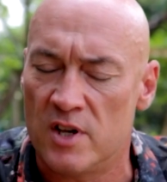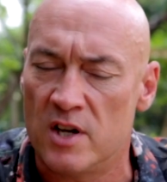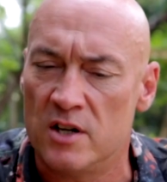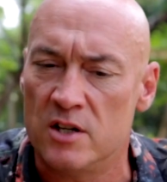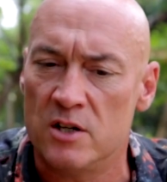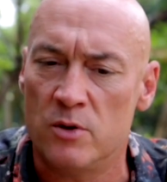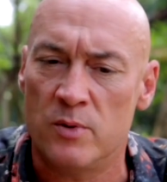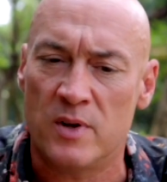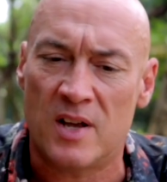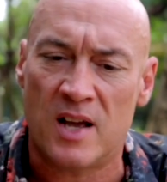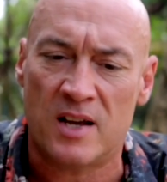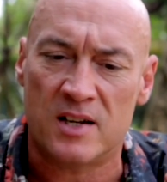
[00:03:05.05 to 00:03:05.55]
They're
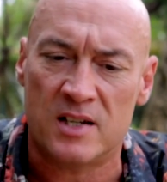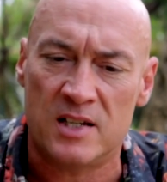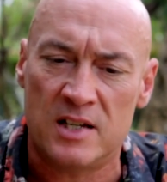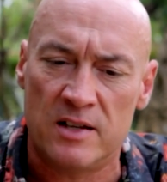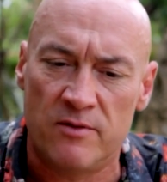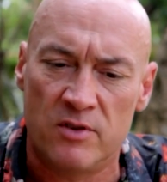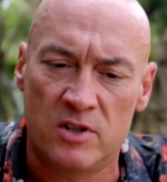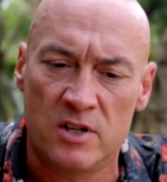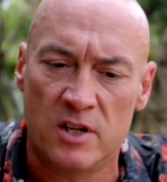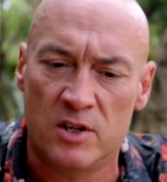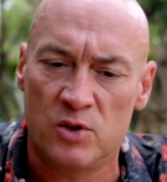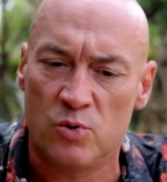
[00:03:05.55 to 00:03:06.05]
doing
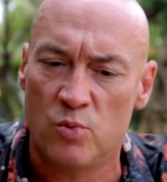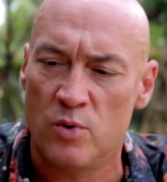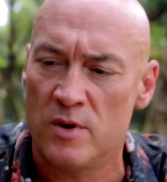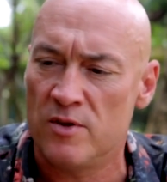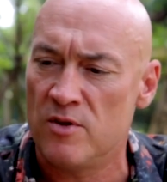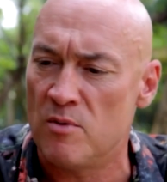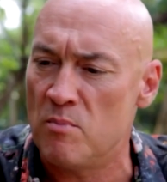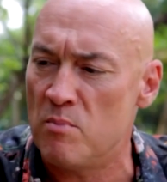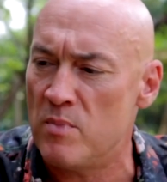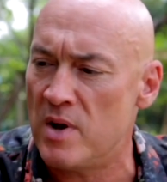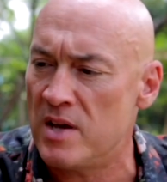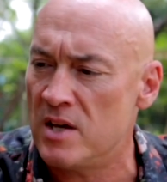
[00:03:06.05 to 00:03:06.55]
activities
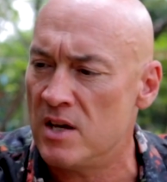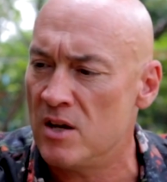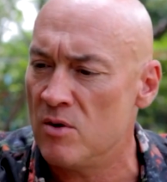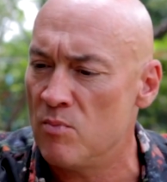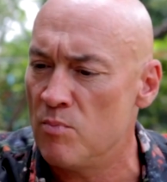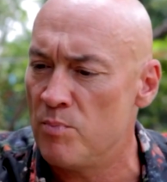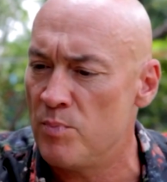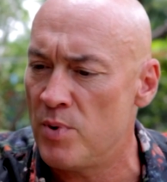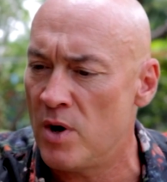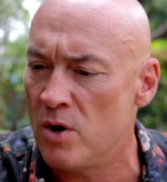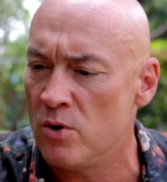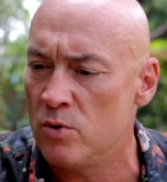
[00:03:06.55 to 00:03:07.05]
with them,
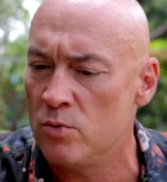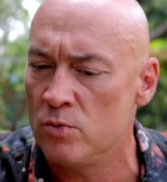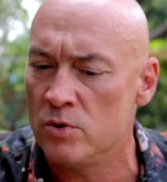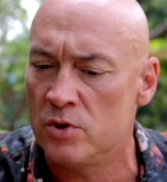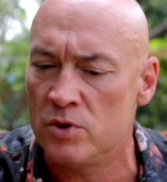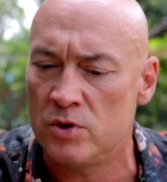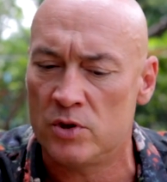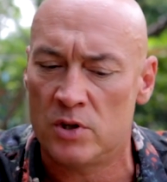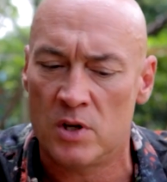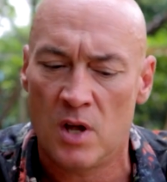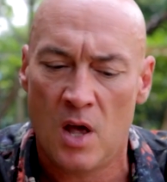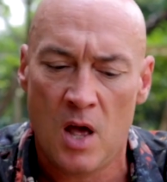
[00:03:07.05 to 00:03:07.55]
making
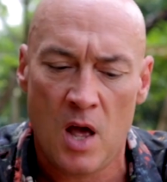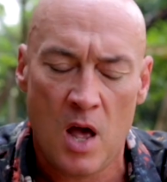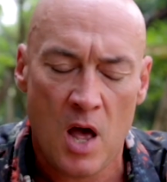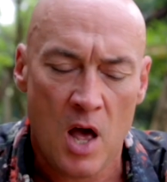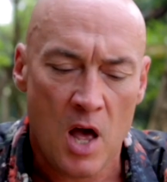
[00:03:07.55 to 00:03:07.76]
boats,